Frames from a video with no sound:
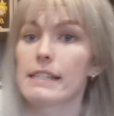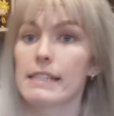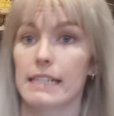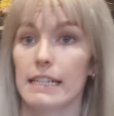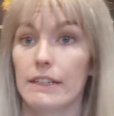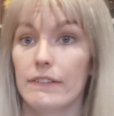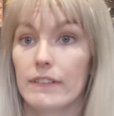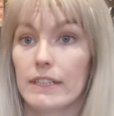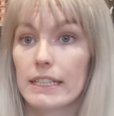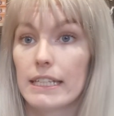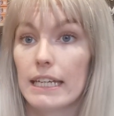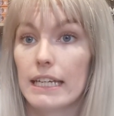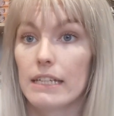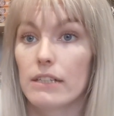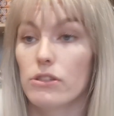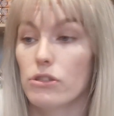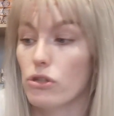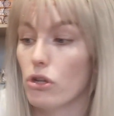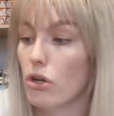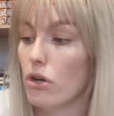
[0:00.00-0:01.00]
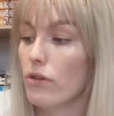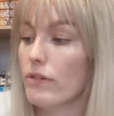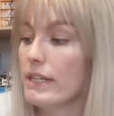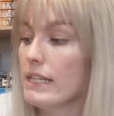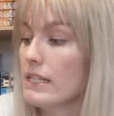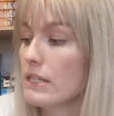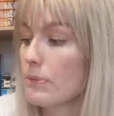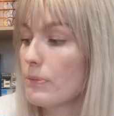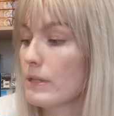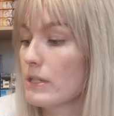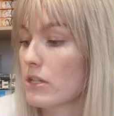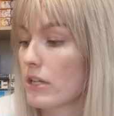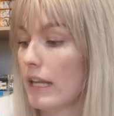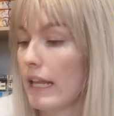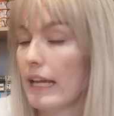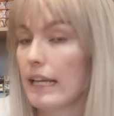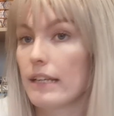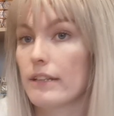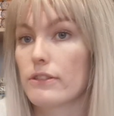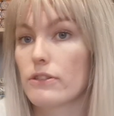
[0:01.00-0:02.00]
the Stephen King stories, which are
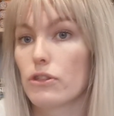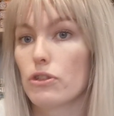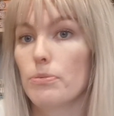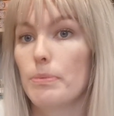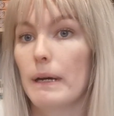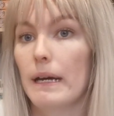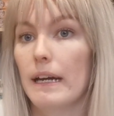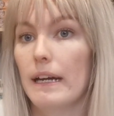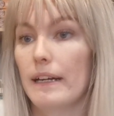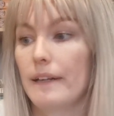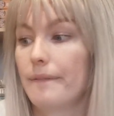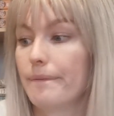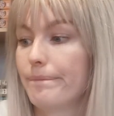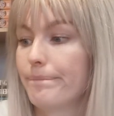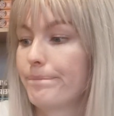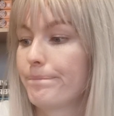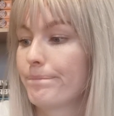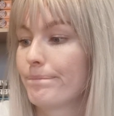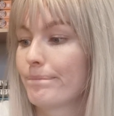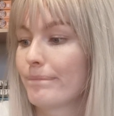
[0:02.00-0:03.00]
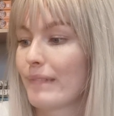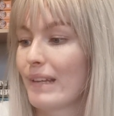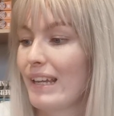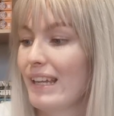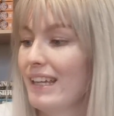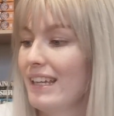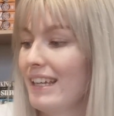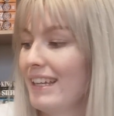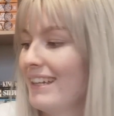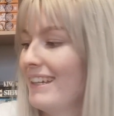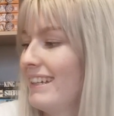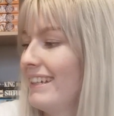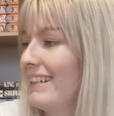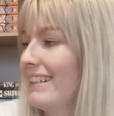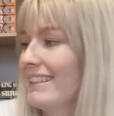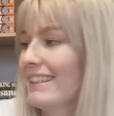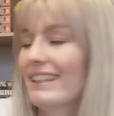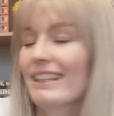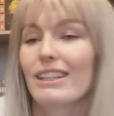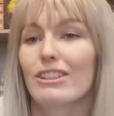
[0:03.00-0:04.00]
like super...
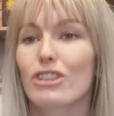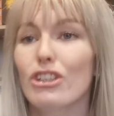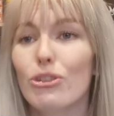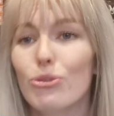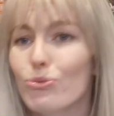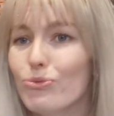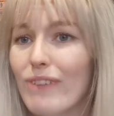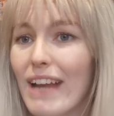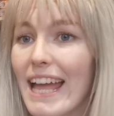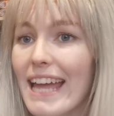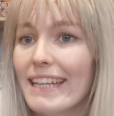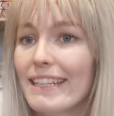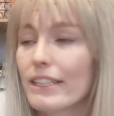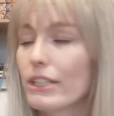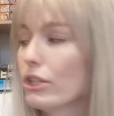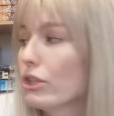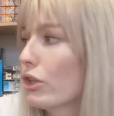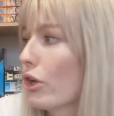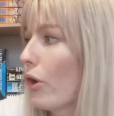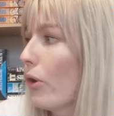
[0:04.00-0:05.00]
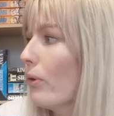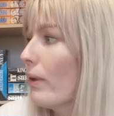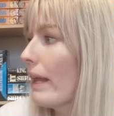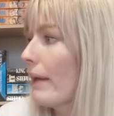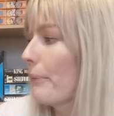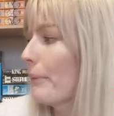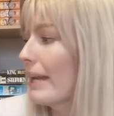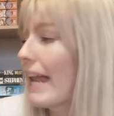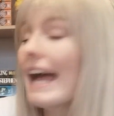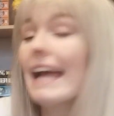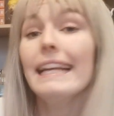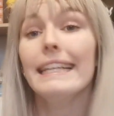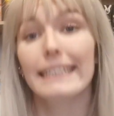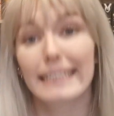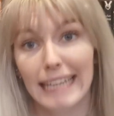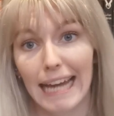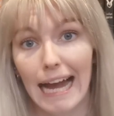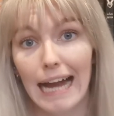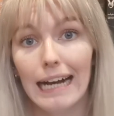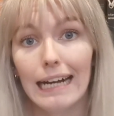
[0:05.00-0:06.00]
just read, you know? Like, when
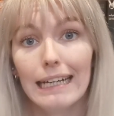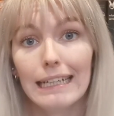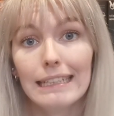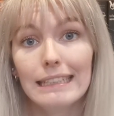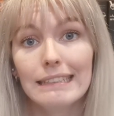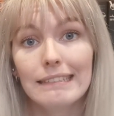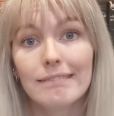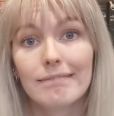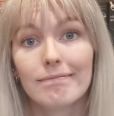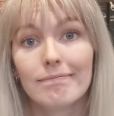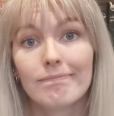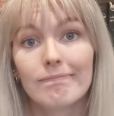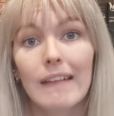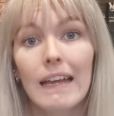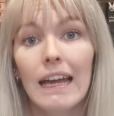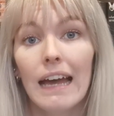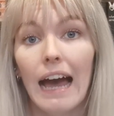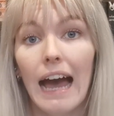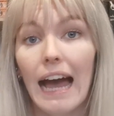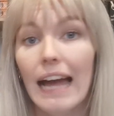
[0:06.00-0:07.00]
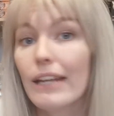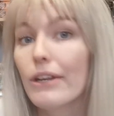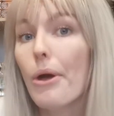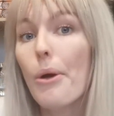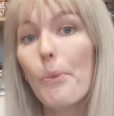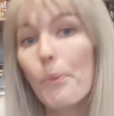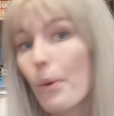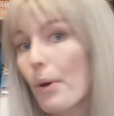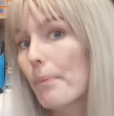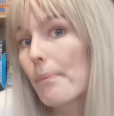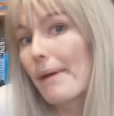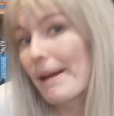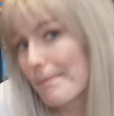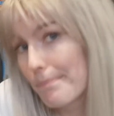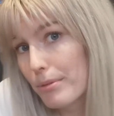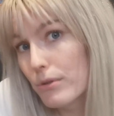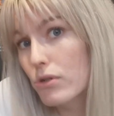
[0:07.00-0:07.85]
I die, I don't want my